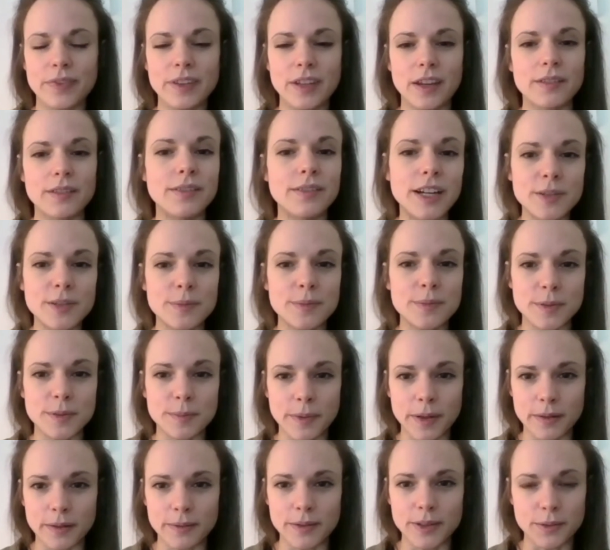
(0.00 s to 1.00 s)
arrangements
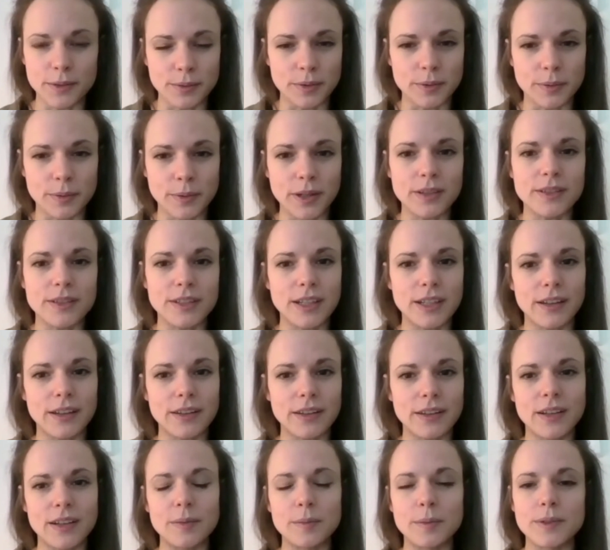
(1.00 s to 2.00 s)
by which we'll work
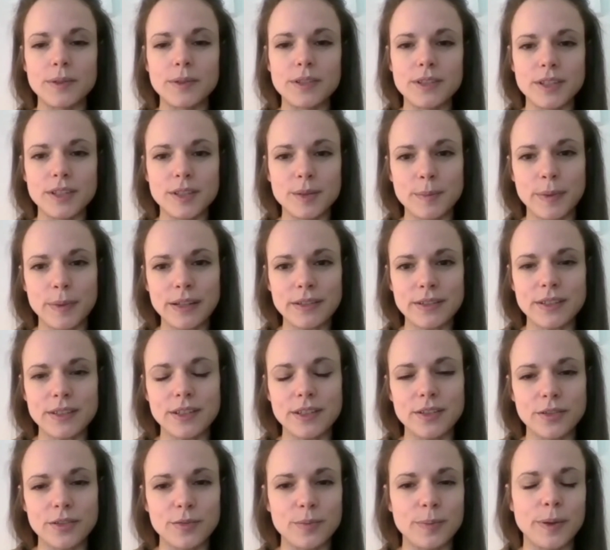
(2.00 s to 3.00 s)
together and what's
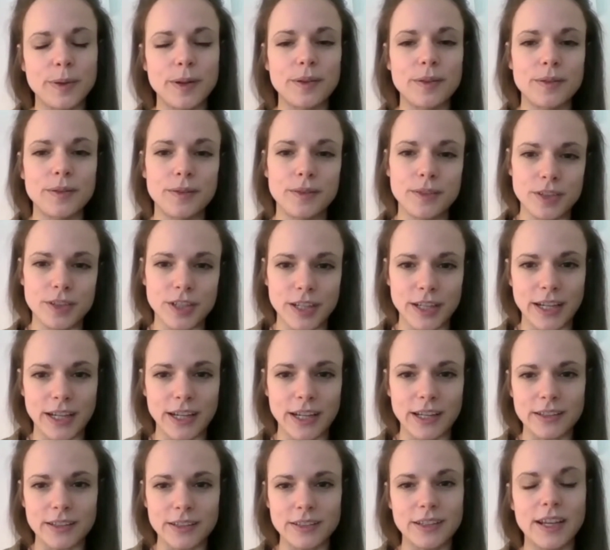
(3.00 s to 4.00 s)
expected of both
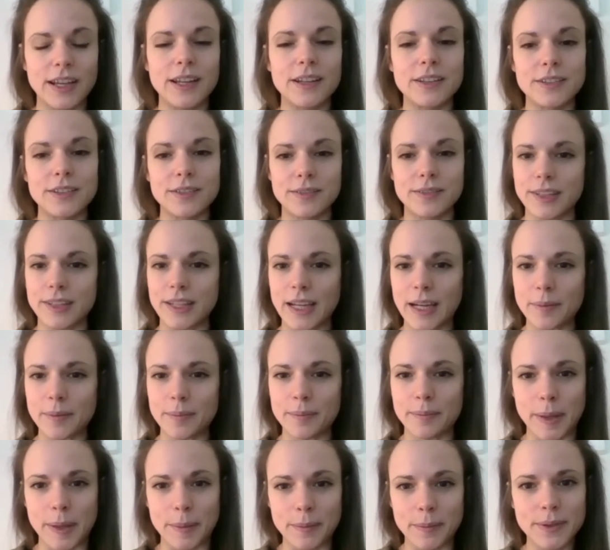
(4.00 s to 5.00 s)
GCAN and of GAP
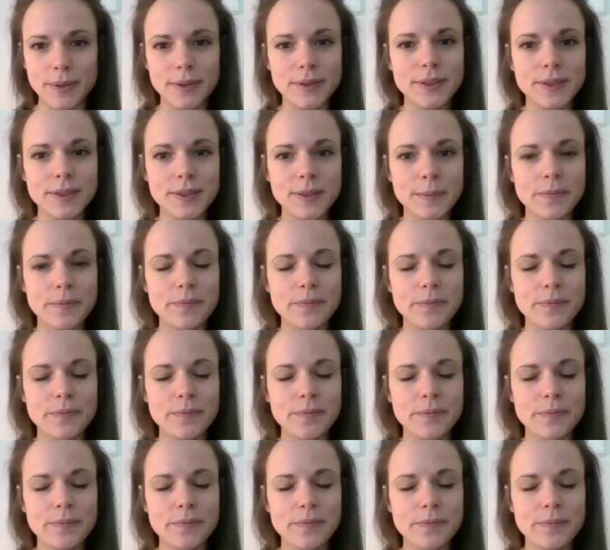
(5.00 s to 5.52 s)
members.